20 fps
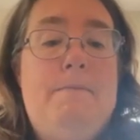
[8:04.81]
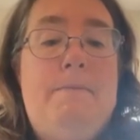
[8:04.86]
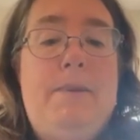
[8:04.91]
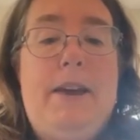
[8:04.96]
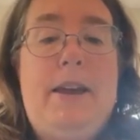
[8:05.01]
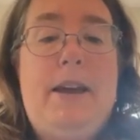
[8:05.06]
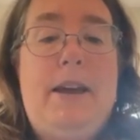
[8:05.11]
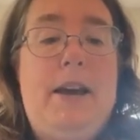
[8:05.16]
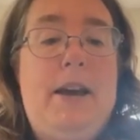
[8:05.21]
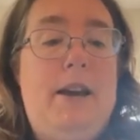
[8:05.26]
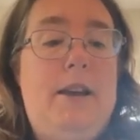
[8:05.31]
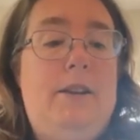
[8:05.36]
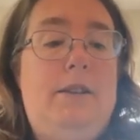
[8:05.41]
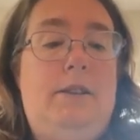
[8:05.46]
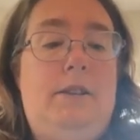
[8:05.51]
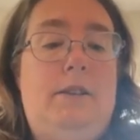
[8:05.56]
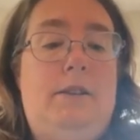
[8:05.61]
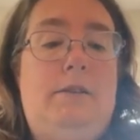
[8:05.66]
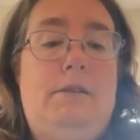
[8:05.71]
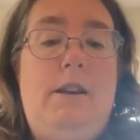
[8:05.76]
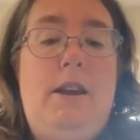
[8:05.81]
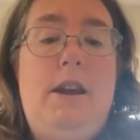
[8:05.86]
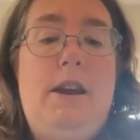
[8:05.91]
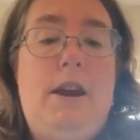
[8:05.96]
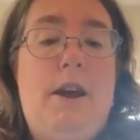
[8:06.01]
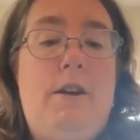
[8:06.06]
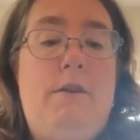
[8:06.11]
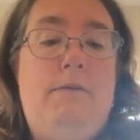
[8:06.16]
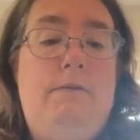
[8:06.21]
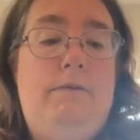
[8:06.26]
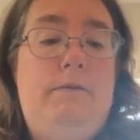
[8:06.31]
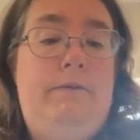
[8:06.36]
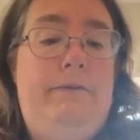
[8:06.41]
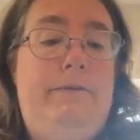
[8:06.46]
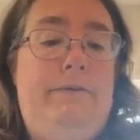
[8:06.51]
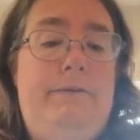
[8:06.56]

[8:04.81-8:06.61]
because, you know,